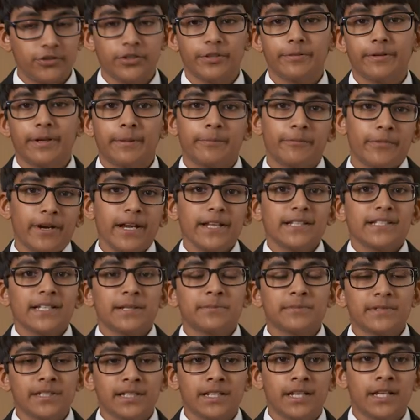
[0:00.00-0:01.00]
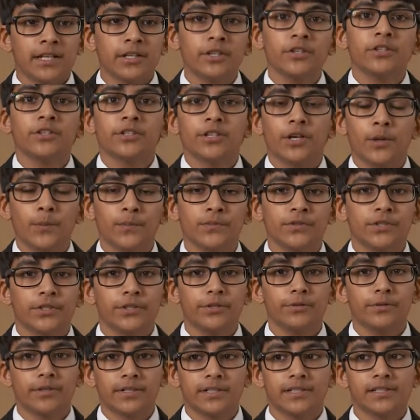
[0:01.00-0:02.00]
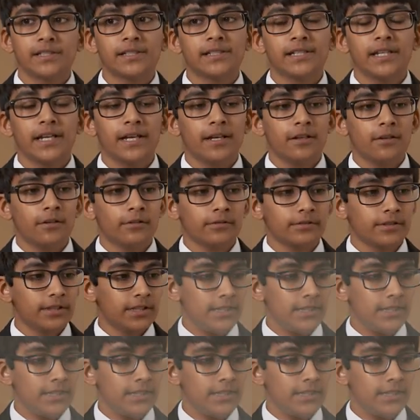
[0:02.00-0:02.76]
During break times and lunch times, you can sit along